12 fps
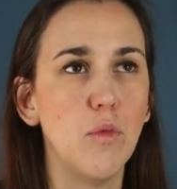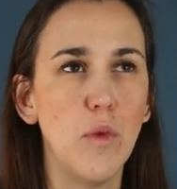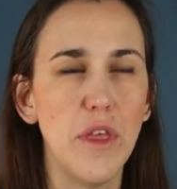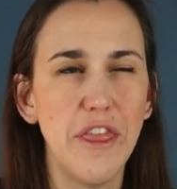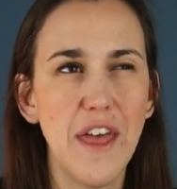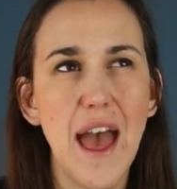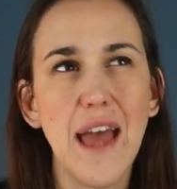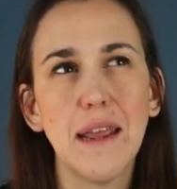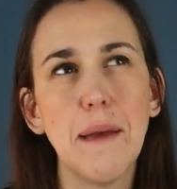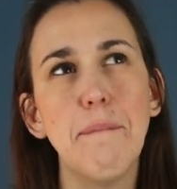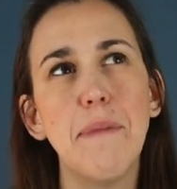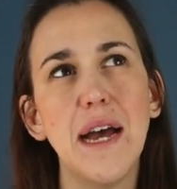with that,
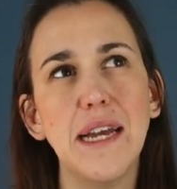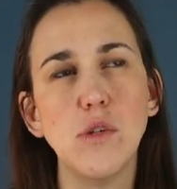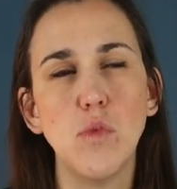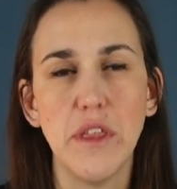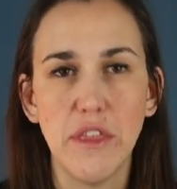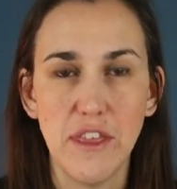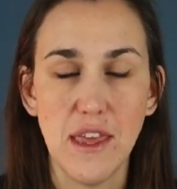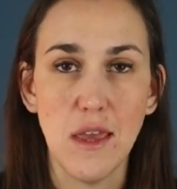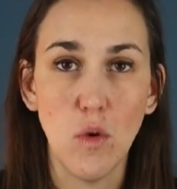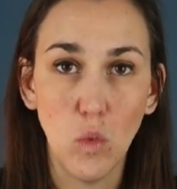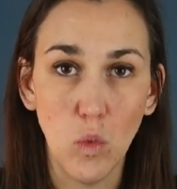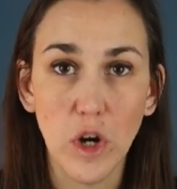combined with the
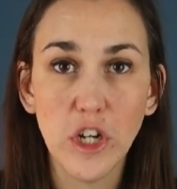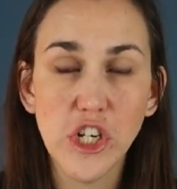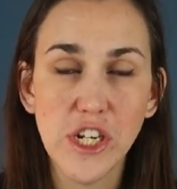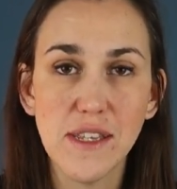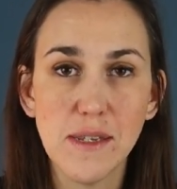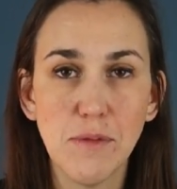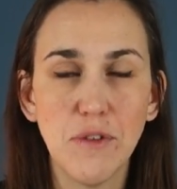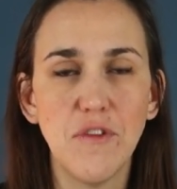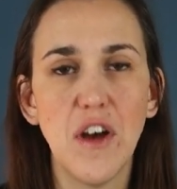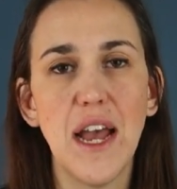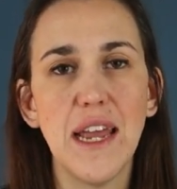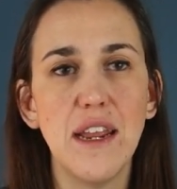worksheets
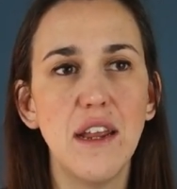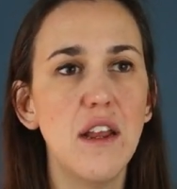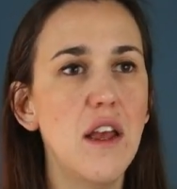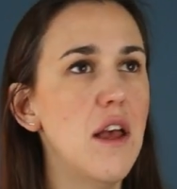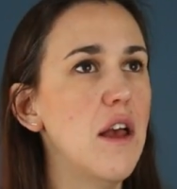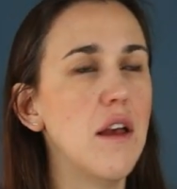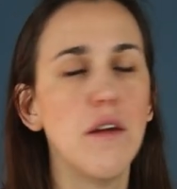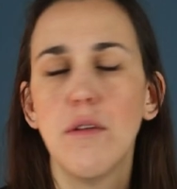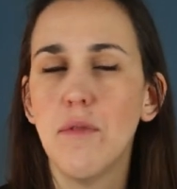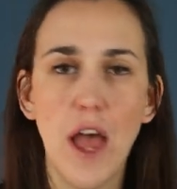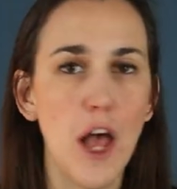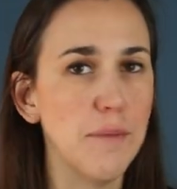provided,
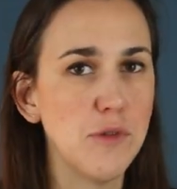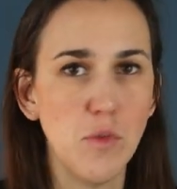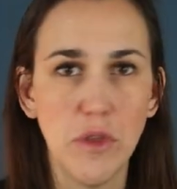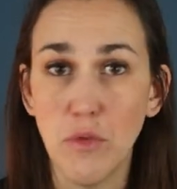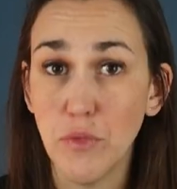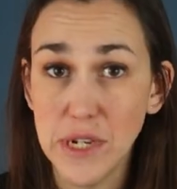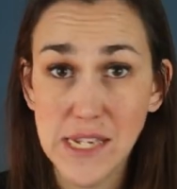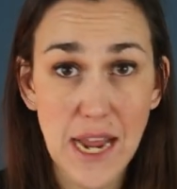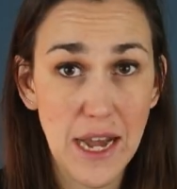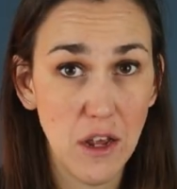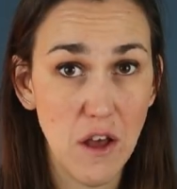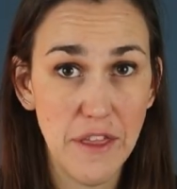helps with
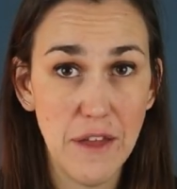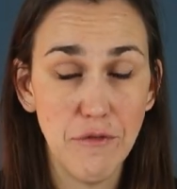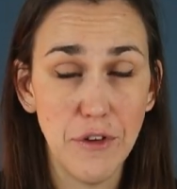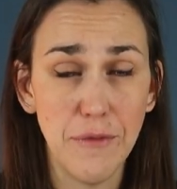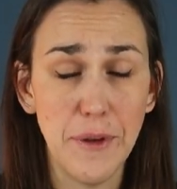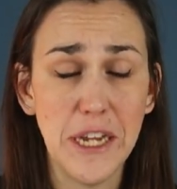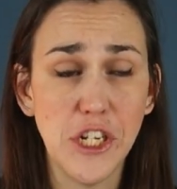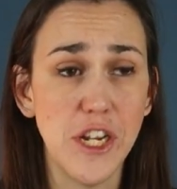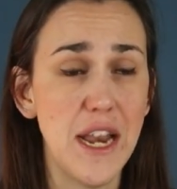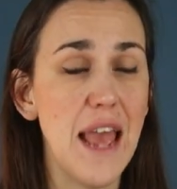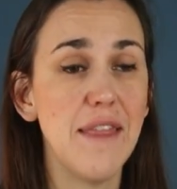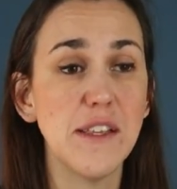retaining all that information.
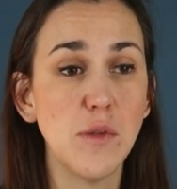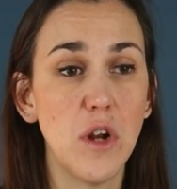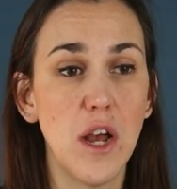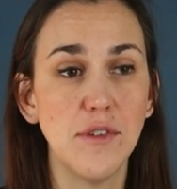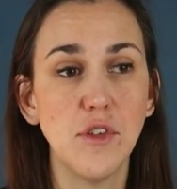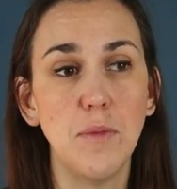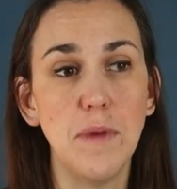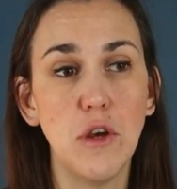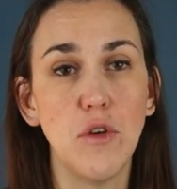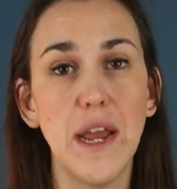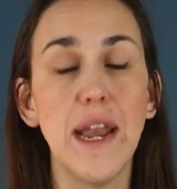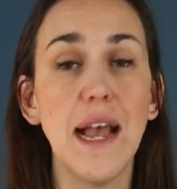And this would also be
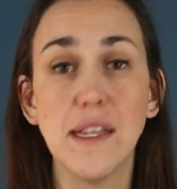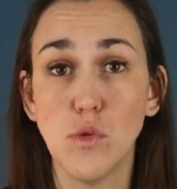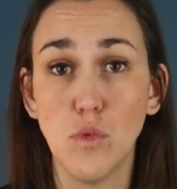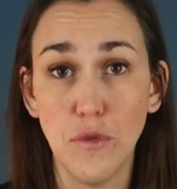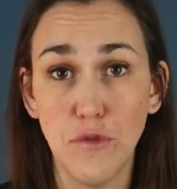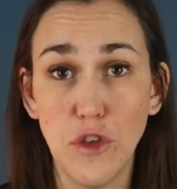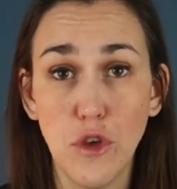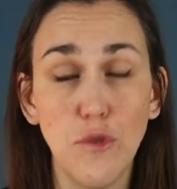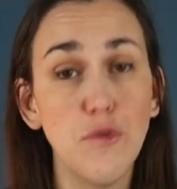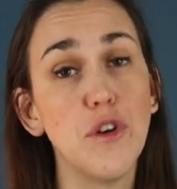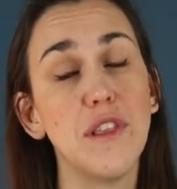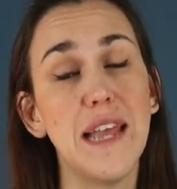great as review
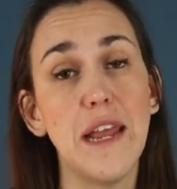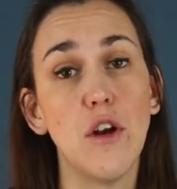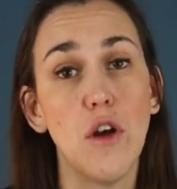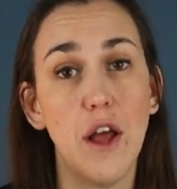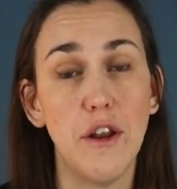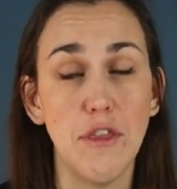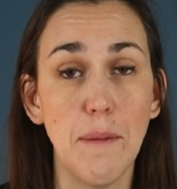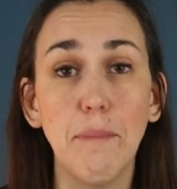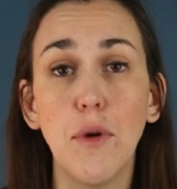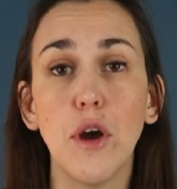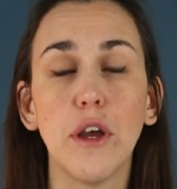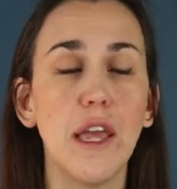for later on in the
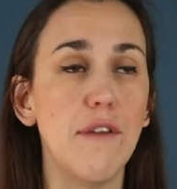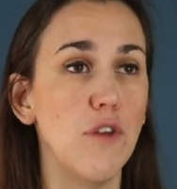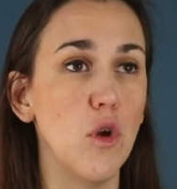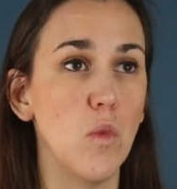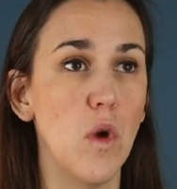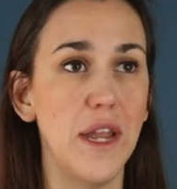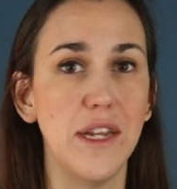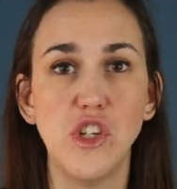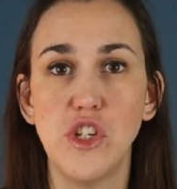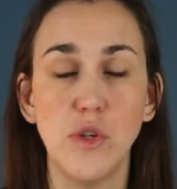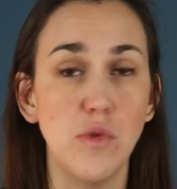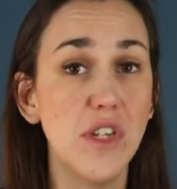book if you're wanting
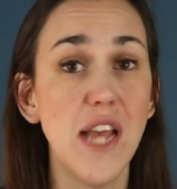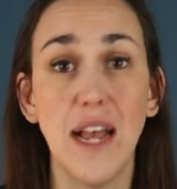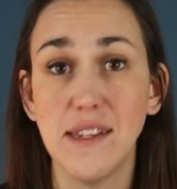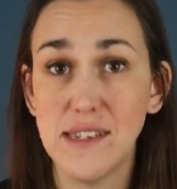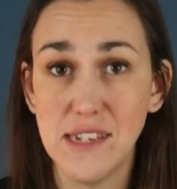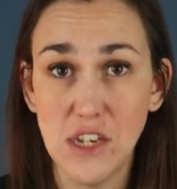to test